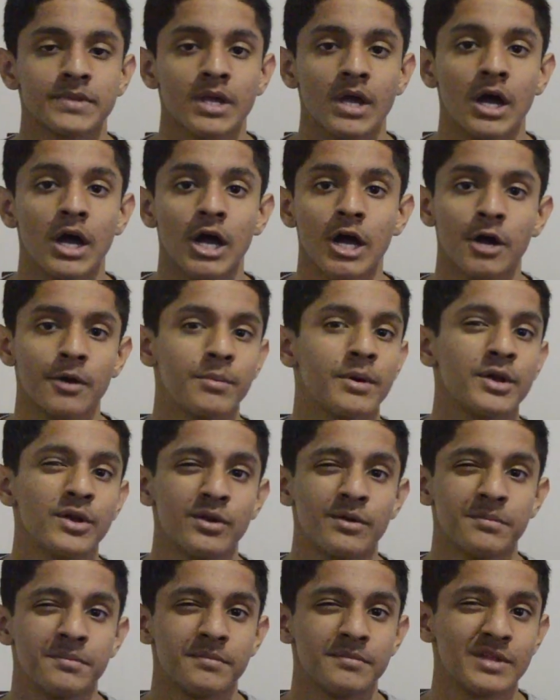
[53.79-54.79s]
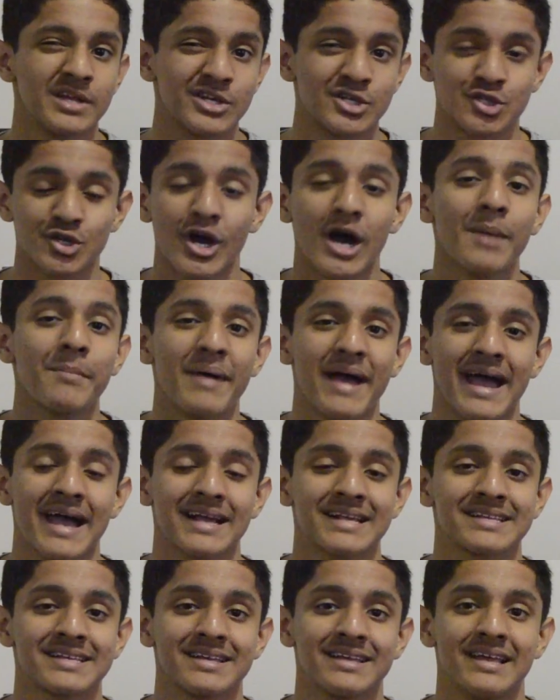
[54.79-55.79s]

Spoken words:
But the drawback